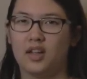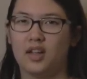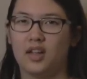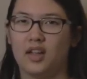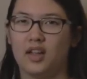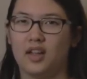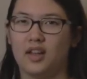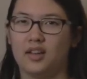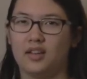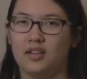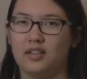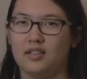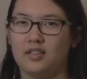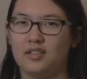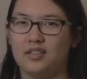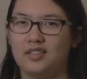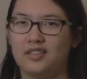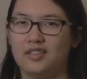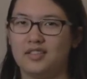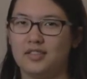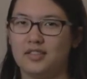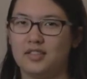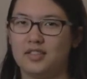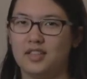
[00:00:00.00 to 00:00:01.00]
and
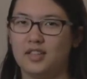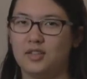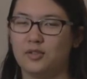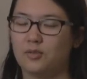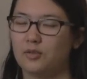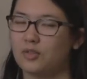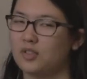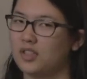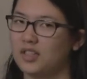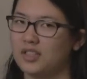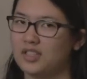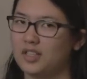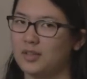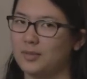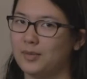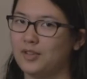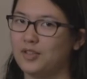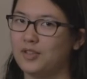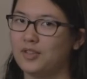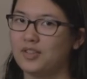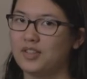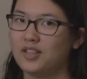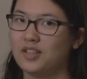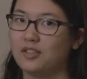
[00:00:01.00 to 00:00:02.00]
didn't realize how much
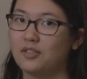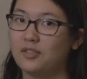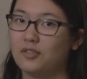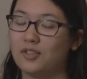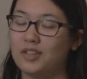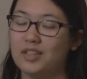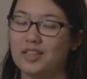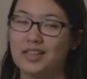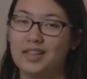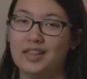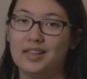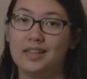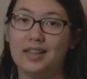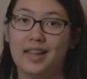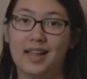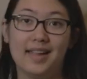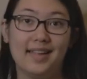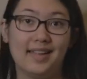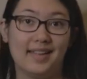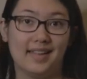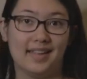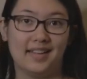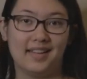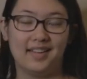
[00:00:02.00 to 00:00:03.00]
I was going to really
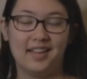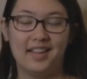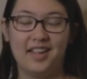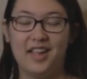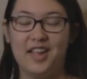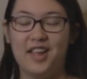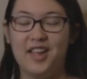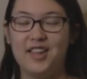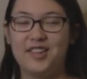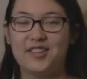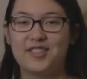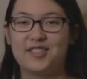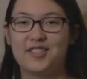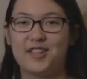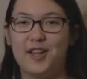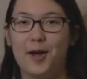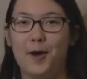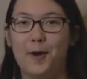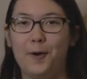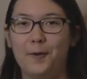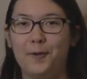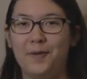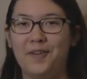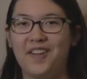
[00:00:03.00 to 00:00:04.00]
like it.
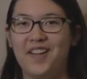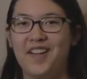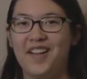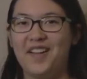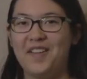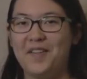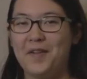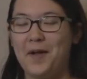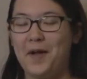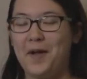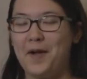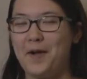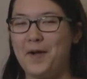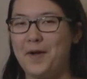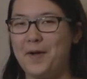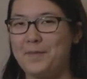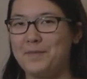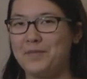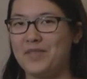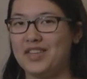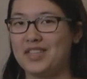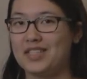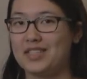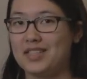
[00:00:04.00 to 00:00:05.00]
So
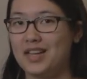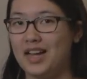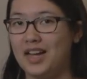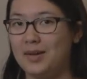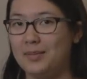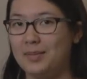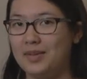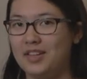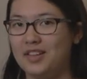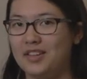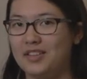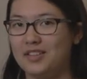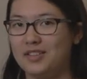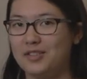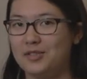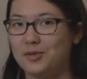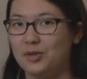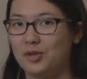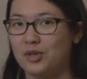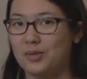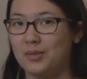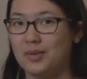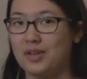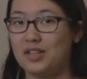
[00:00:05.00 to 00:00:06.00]
A Sky Beyond the
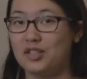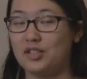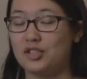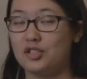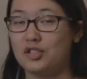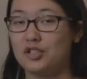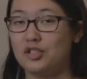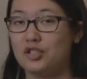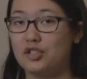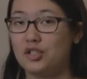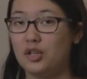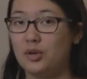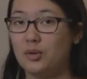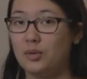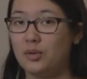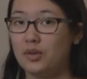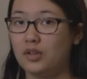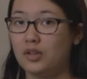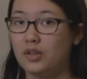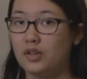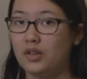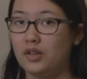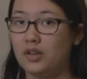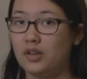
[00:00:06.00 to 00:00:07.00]
Storm is so
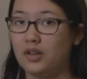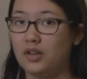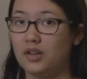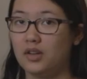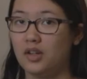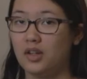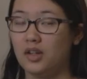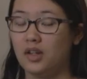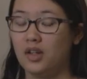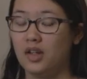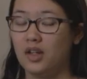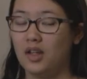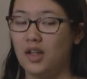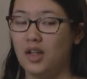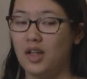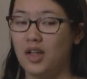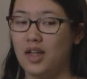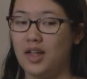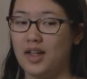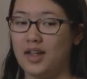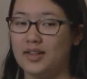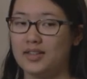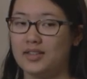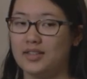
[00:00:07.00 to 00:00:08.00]
good.
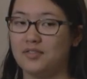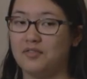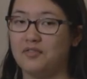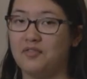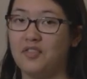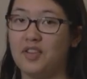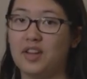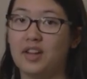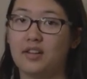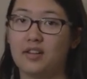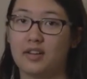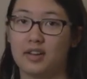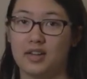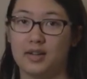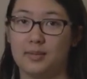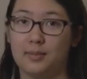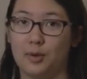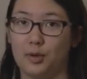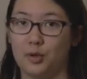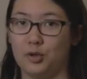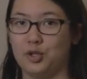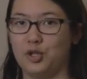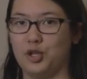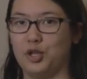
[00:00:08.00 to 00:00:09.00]
It's very
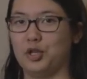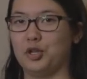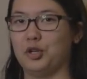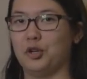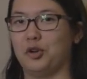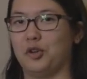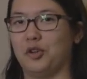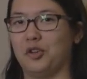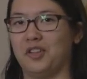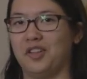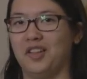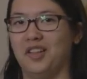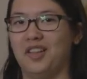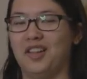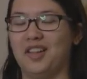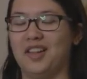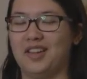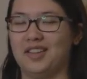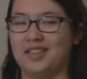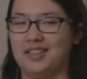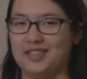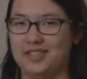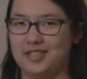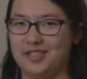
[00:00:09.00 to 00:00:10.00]
emotional.
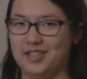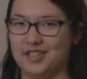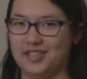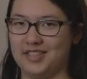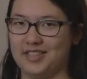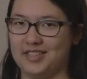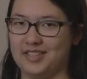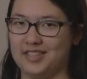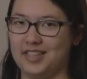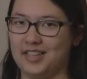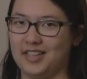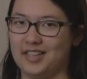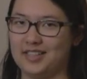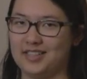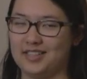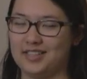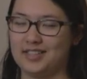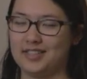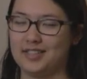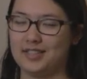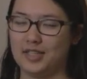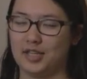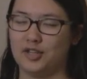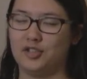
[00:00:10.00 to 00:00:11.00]
It's just
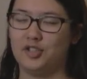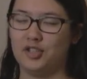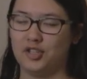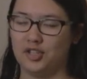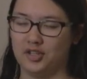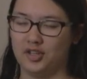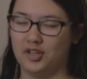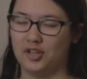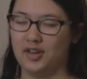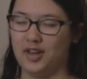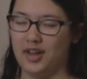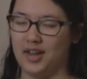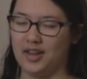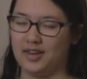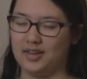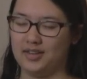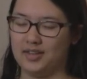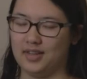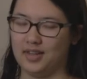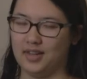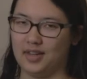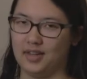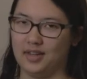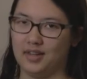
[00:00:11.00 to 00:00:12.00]
such a good
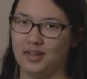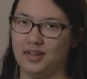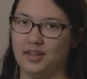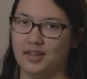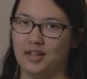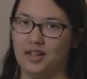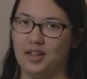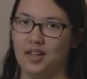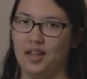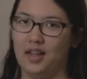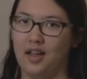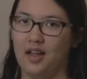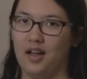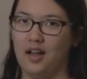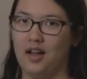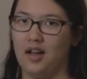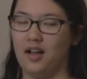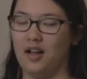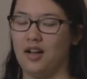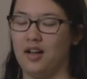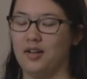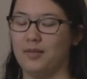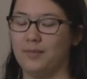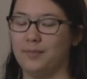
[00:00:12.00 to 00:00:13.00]
ending.
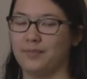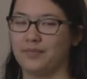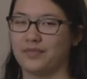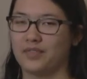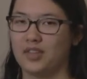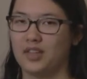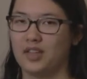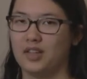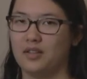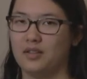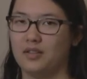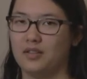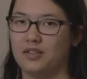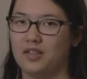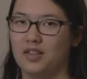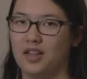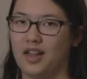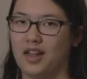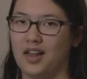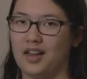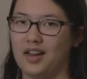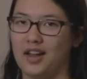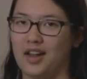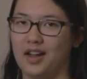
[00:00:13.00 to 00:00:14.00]
And
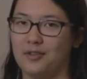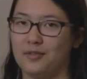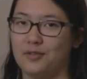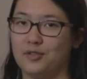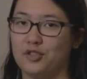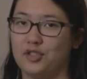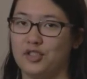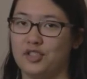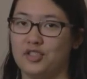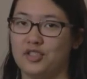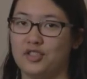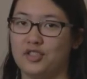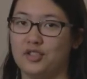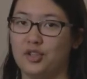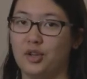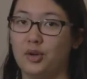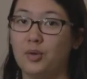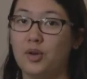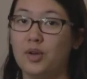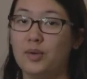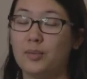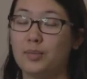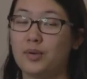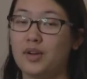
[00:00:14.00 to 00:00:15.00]
I was just
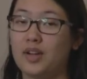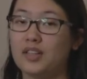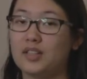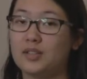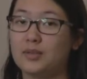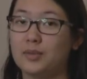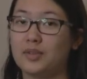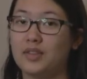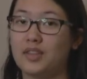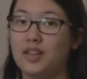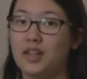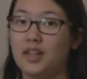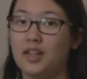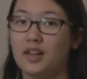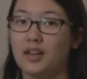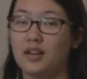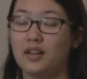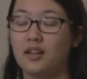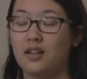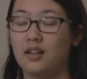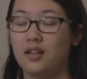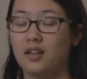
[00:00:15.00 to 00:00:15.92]
so impressed with it.